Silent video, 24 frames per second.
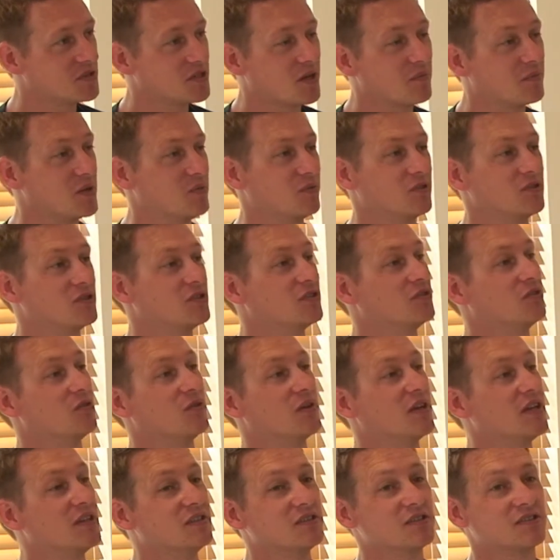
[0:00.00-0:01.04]
Some people can just do
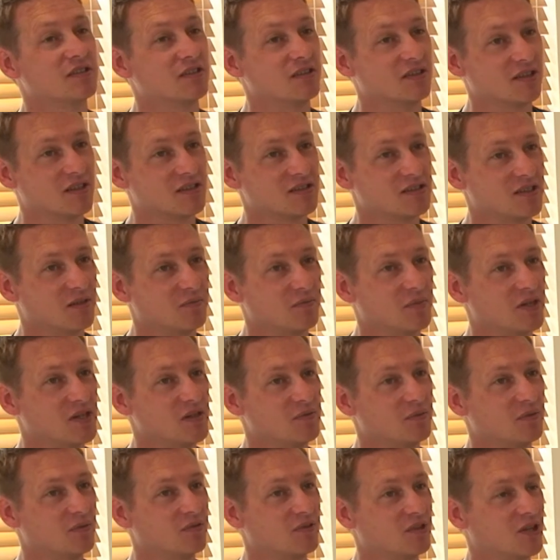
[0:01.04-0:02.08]
it instantly. Some
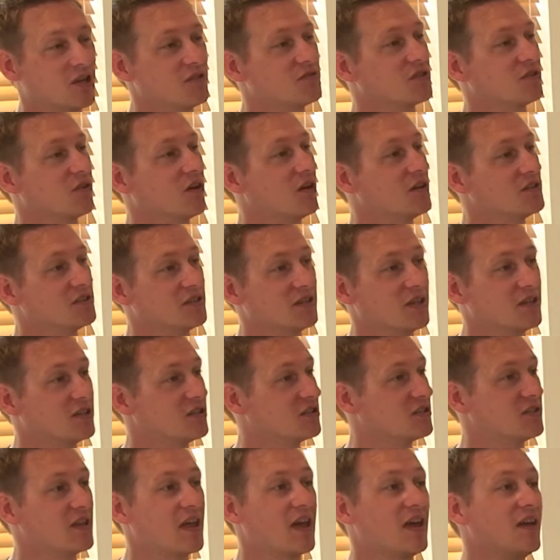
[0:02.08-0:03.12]
people close their eyes and they're
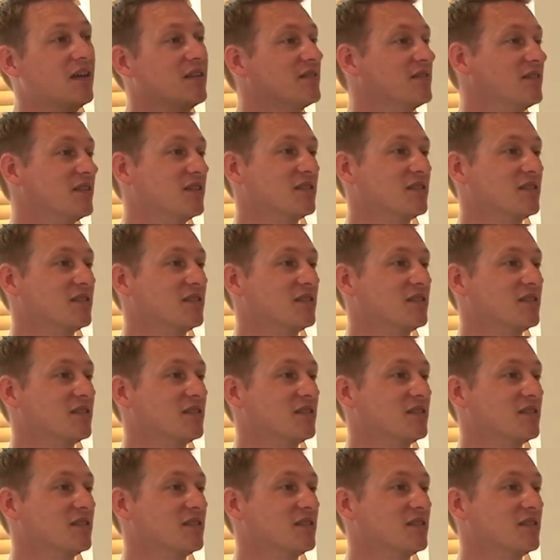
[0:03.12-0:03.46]
just there.